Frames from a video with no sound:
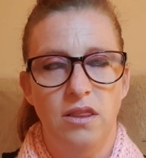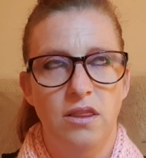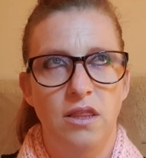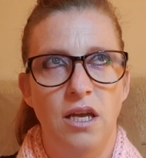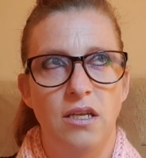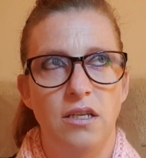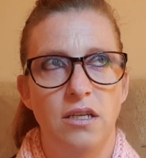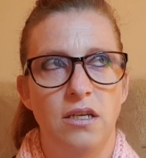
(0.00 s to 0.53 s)

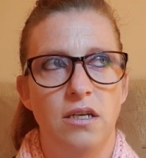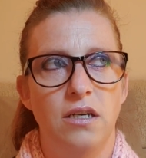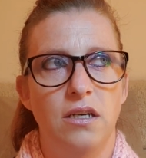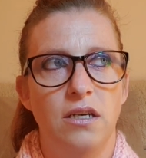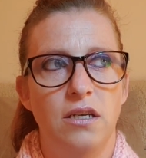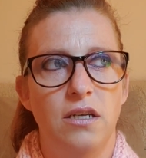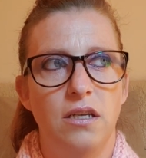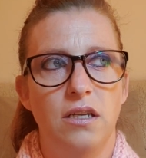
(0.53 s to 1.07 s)
the
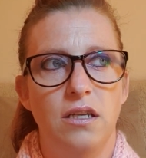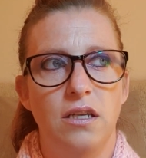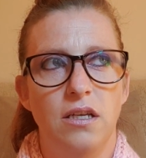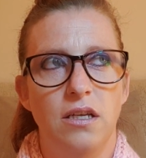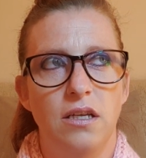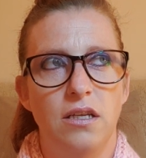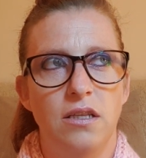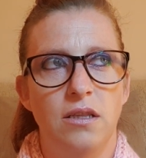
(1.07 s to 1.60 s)

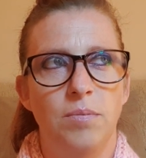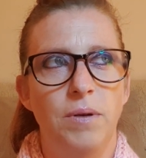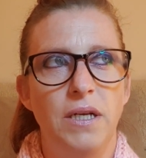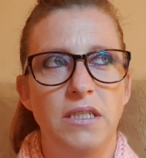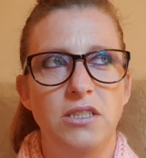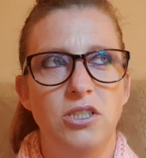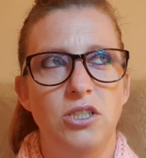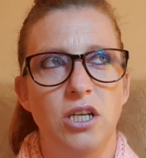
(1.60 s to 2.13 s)

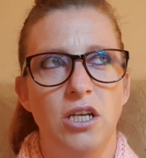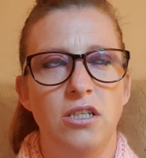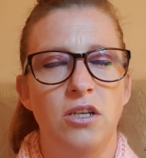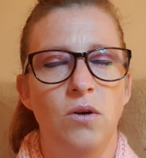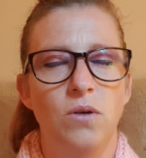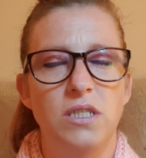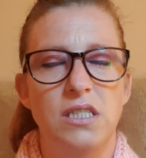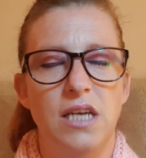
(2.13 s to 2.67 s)
police,
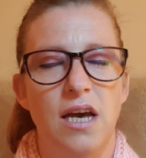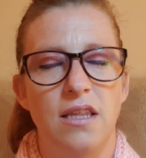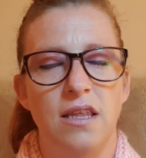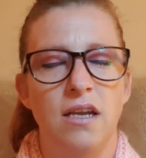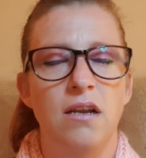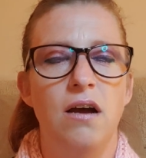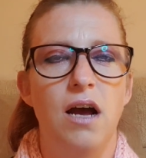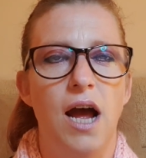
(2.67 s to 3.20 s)
like I say,
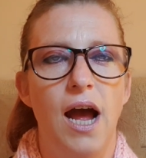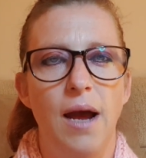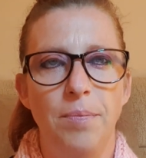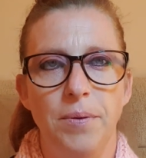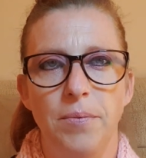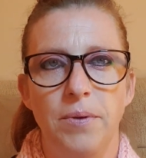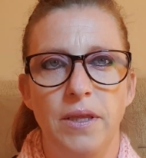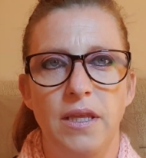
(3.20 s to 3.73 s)
they're not
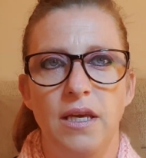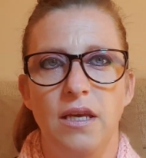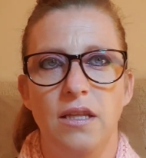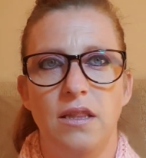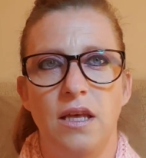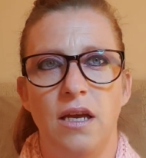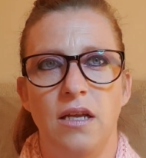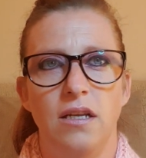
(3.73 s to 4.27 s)
happy with
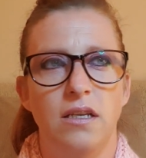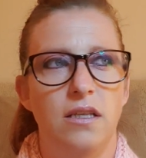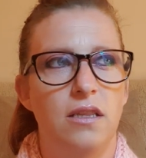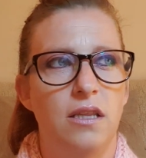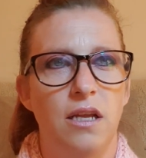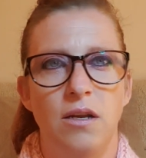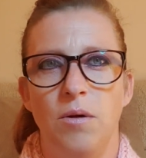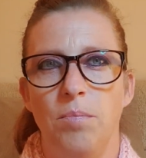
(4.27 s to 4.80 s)
it.
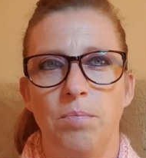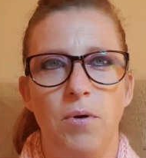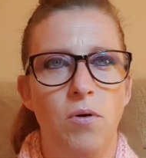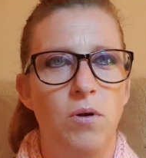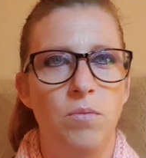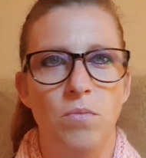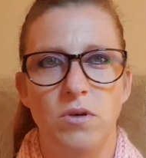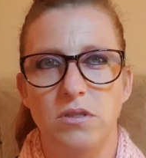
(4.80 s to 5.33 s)
They're not
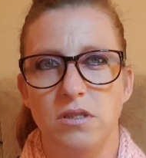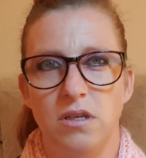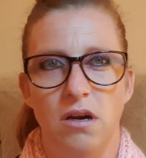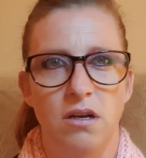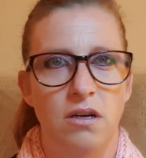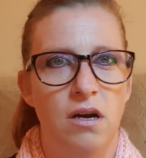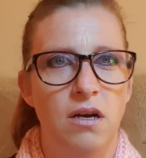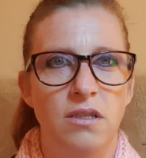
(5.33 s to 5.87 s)
buying what's
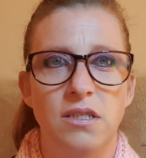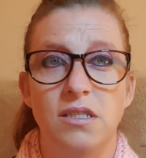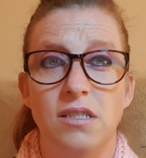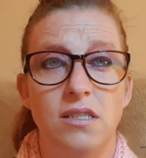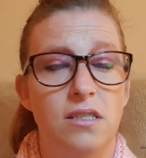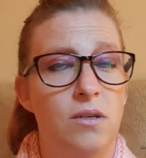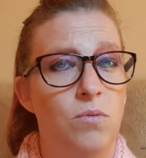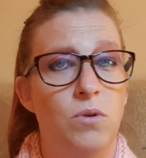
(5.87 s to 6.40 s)
gone on. There's
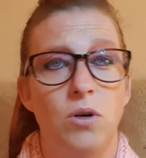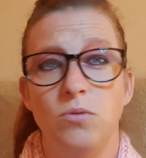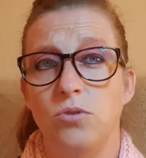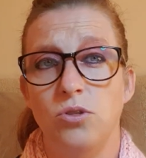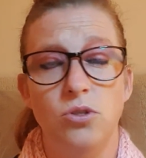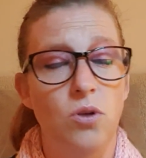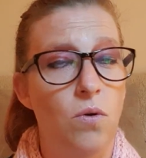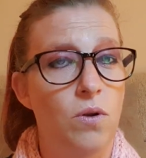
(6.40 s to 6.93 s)
still no
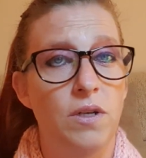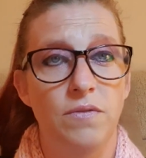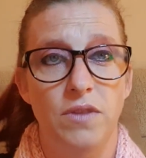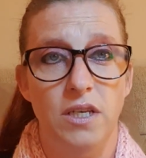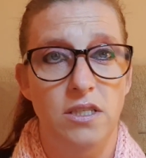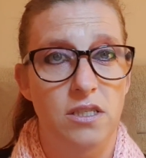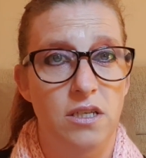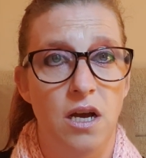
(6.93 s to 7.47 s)
sign of
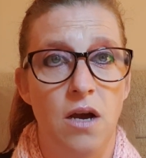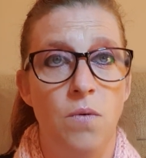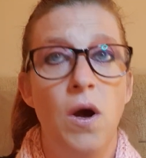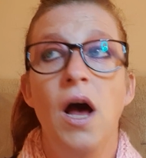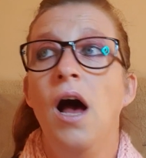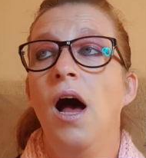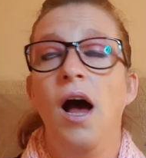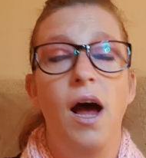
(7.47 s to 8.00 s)
this girl,
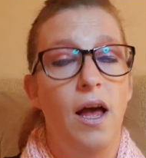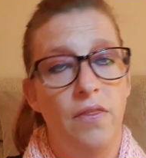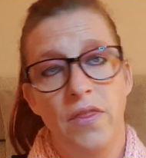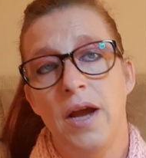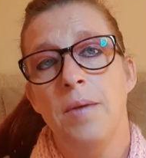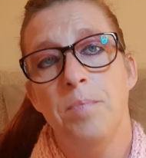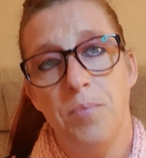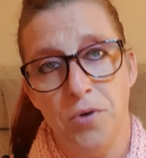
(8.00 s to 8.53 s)
and
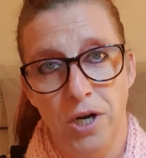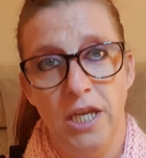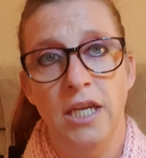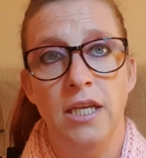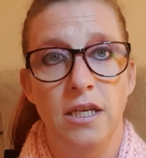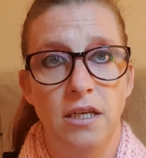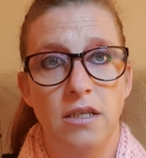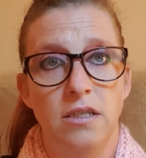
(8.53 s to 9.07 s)
they
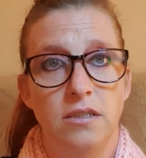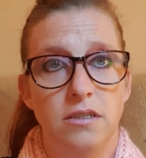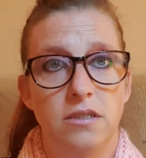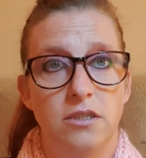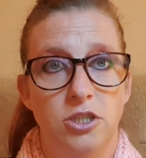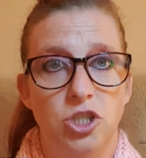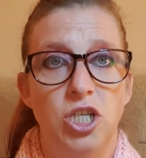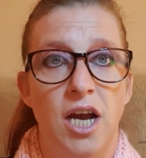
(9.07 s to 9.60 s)
bring
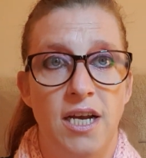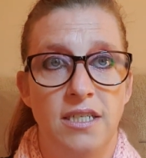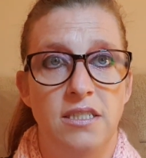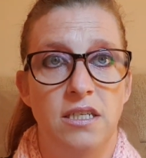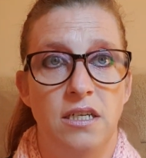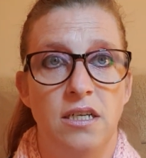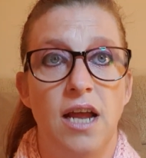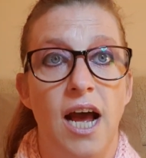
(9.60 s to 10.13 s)
Jade
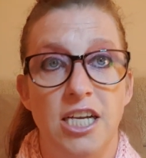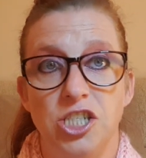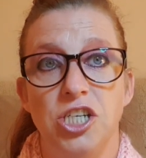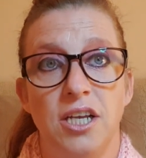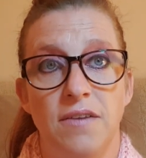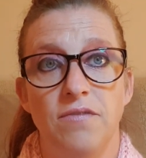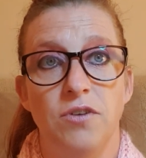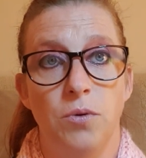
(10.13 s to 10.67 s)
and
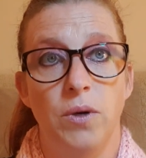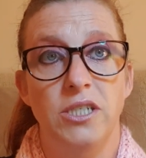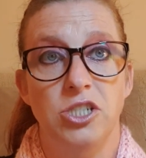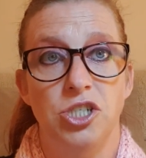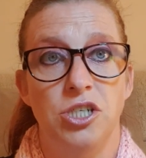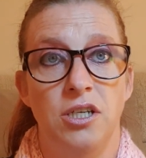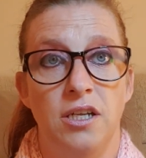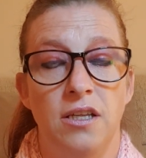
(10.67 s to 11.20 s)
Ashley in for
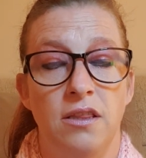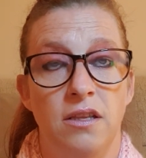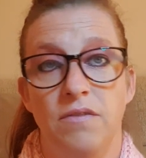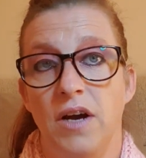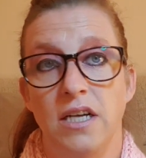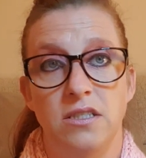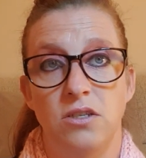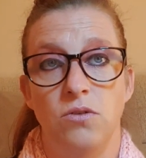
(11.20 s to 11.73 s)
questioning. They've
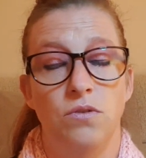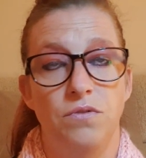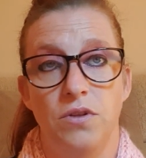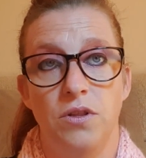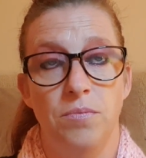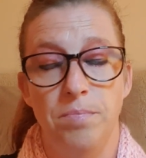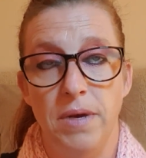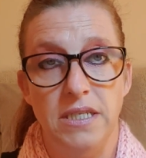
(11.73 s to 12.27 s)
had enough
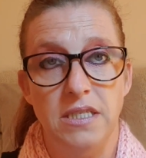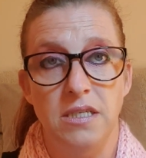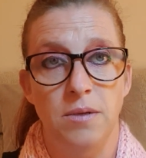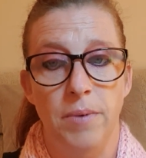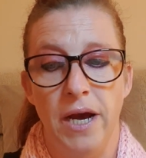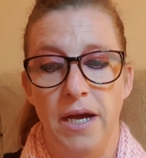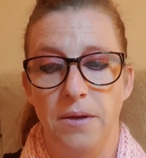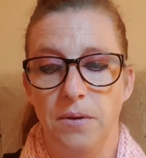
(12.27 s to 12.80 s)
of them messing
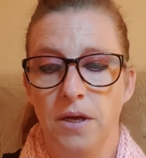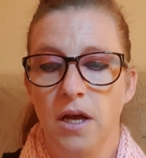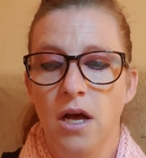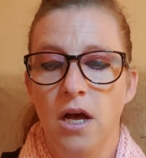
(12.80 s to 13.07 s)
about.